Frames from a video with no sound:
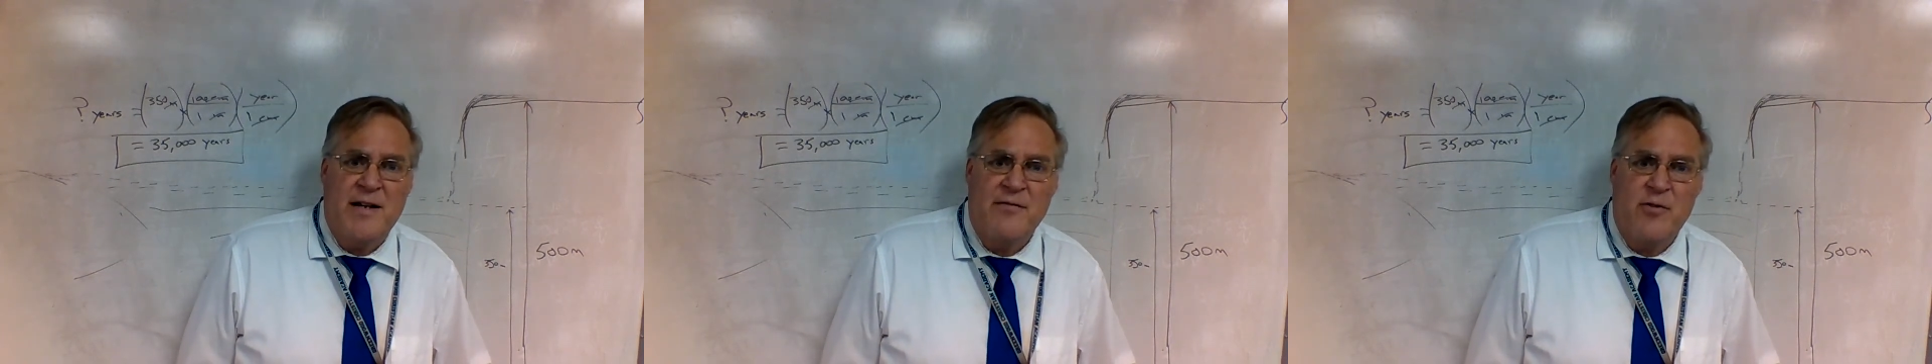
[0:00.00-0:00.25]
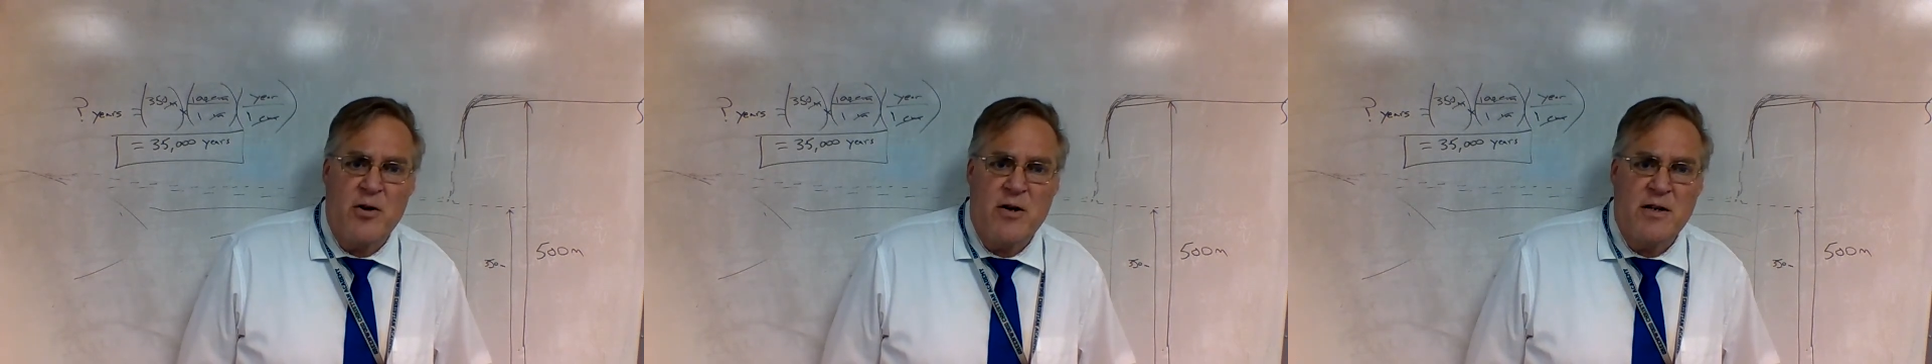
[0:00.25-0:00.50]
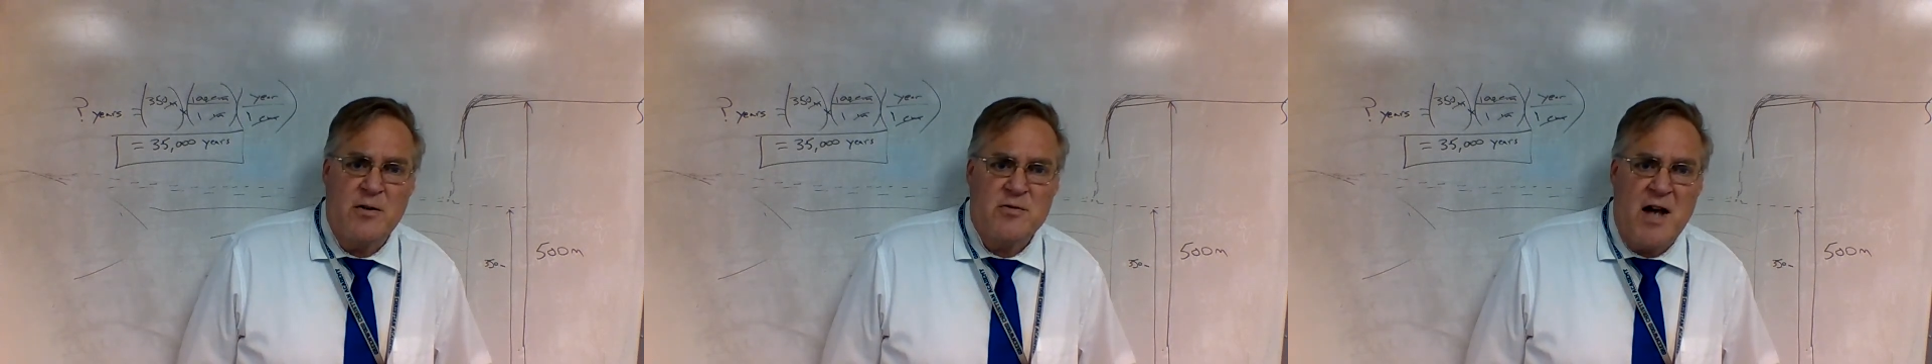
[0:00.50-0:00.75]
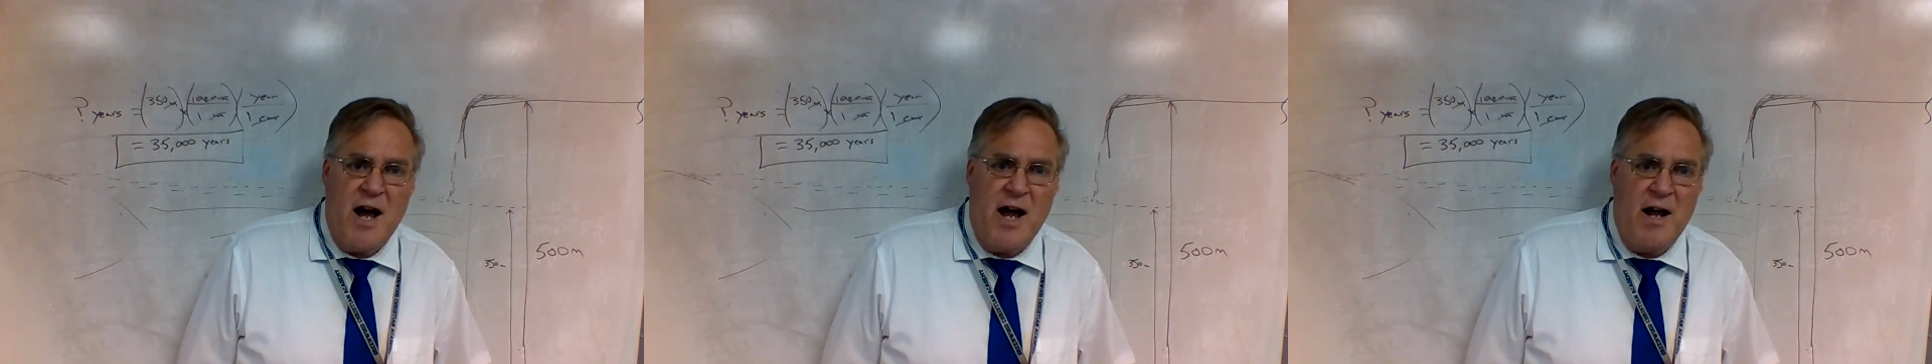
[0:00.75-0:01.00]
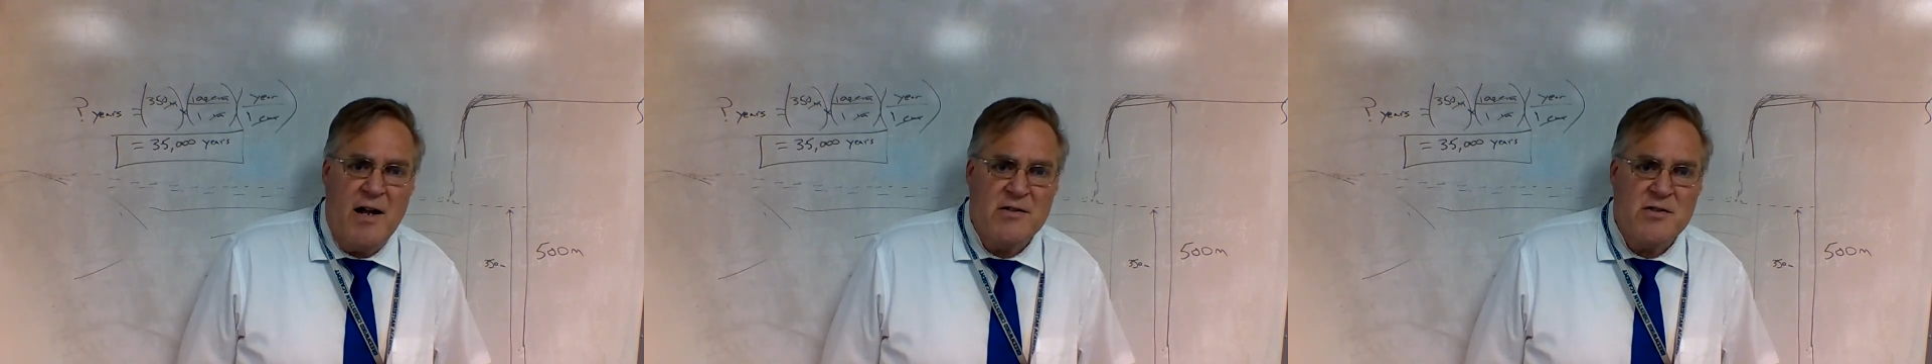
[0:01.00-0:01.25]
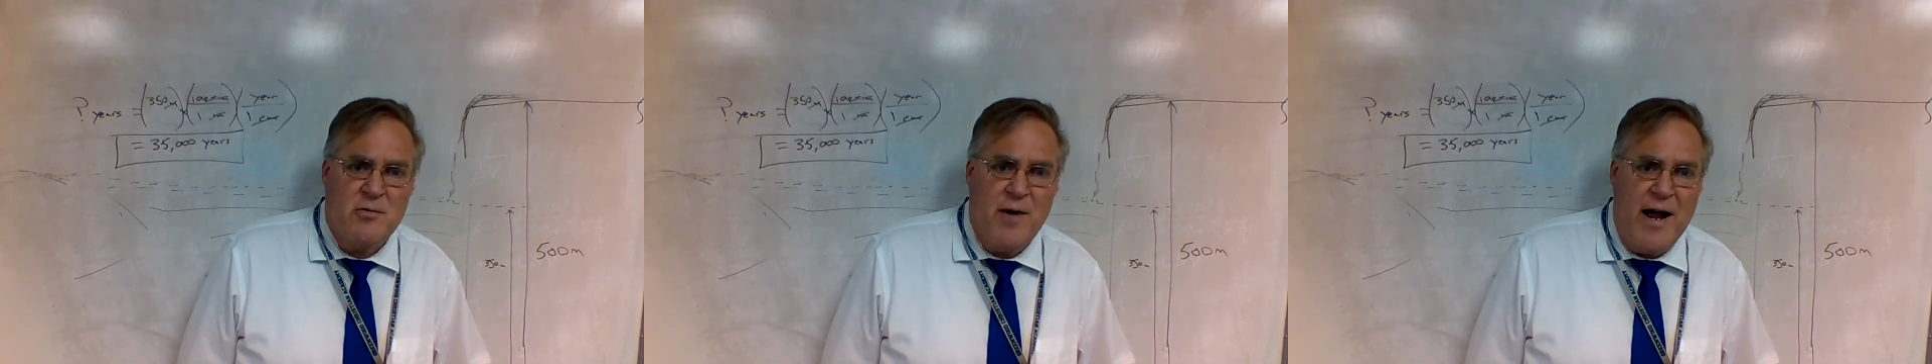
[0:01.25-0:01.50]
diverting those
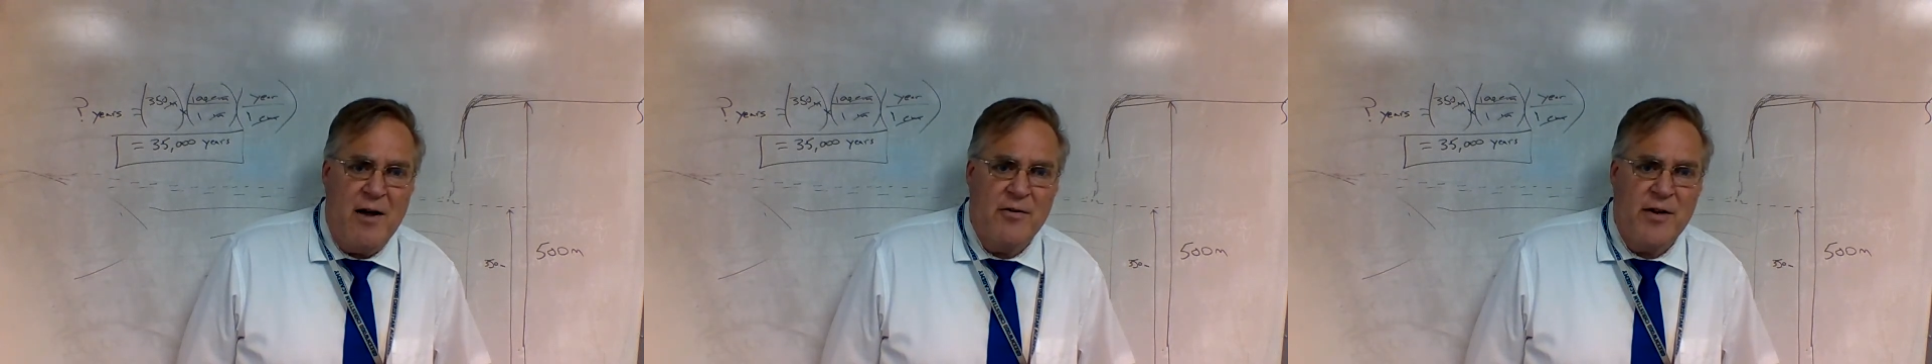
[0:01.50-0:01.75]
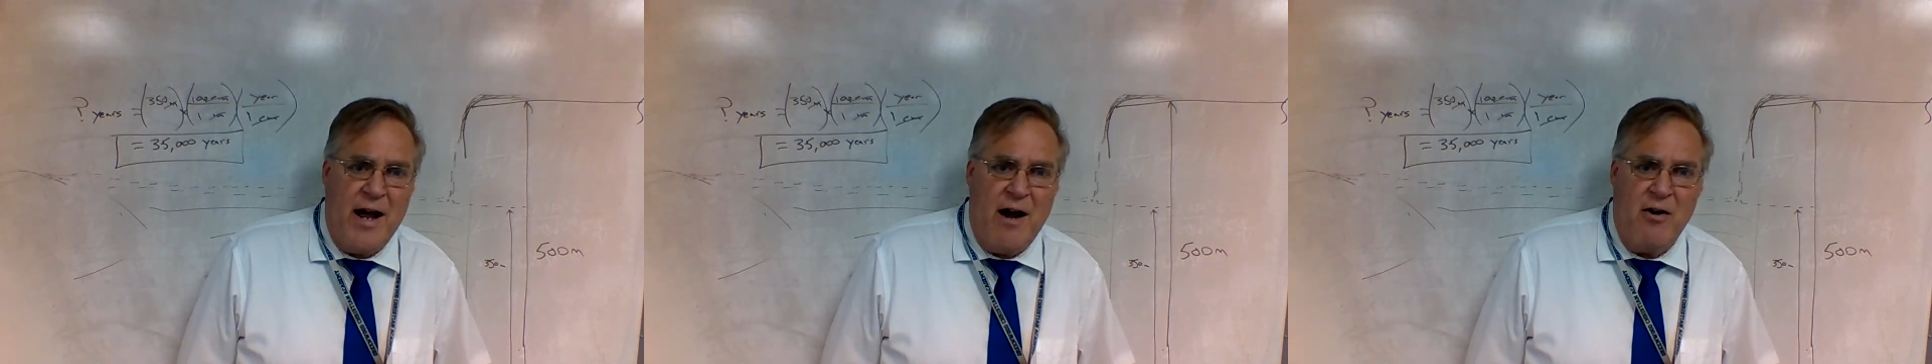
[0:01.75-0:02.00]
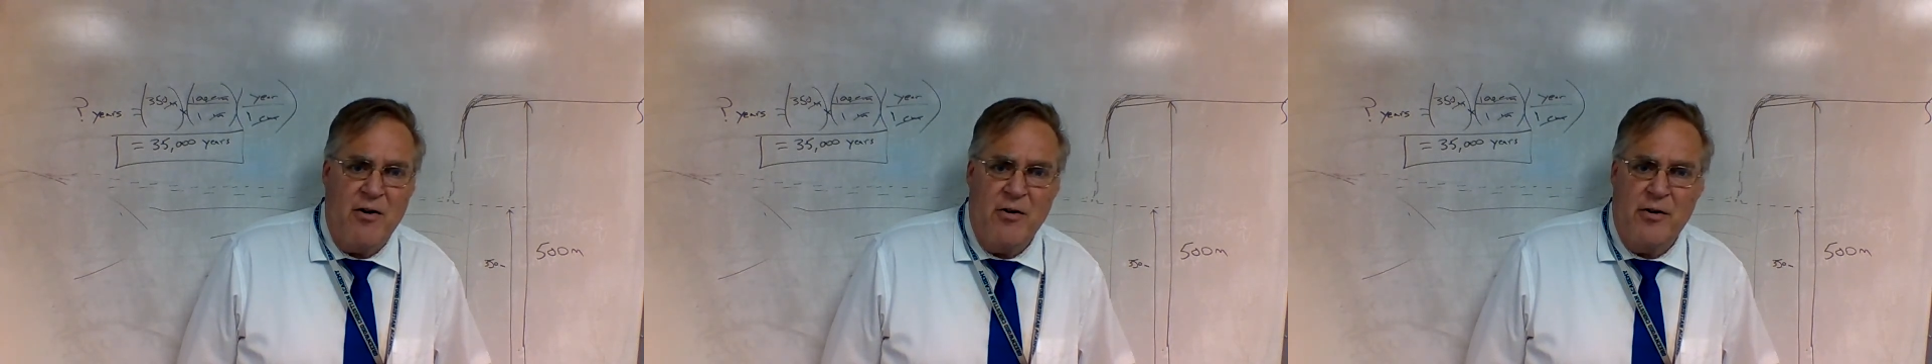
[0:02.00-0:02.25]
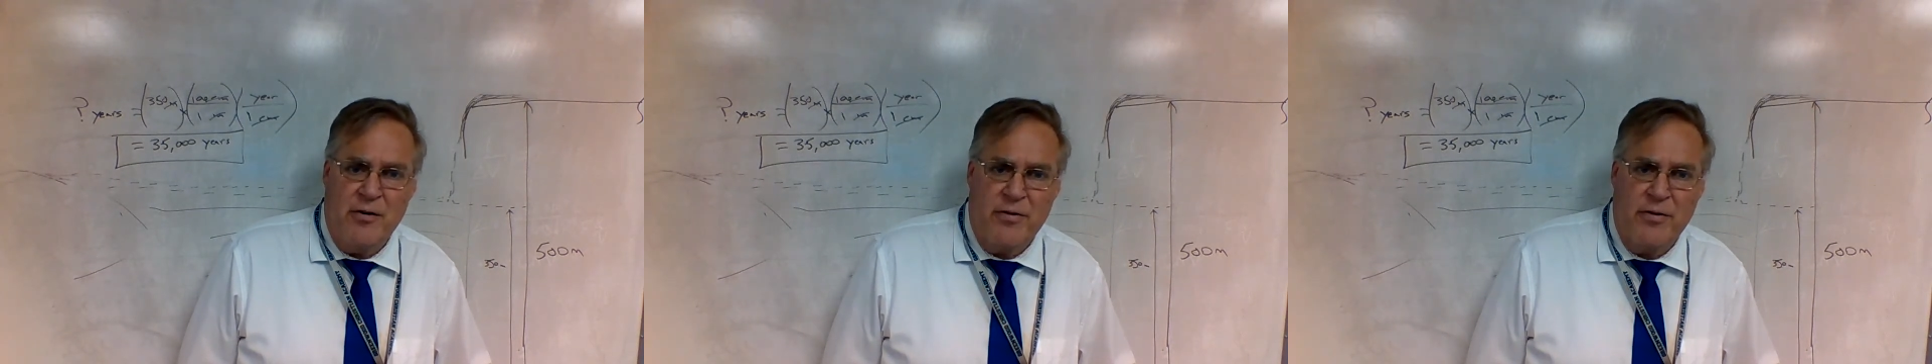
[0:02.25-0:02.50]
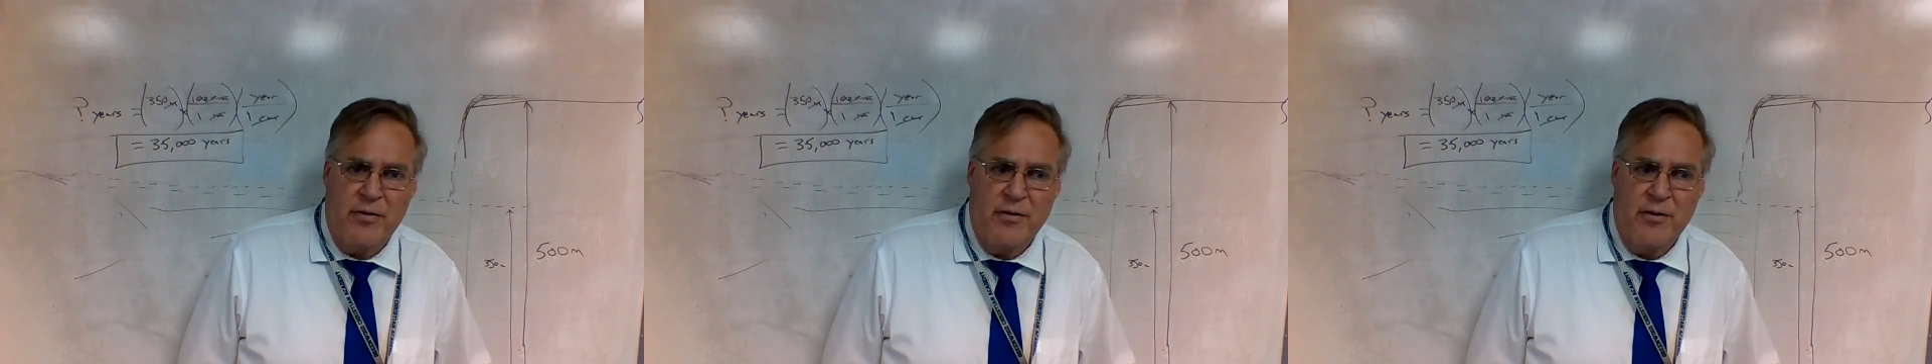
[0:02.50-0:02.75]
ions around our Earth,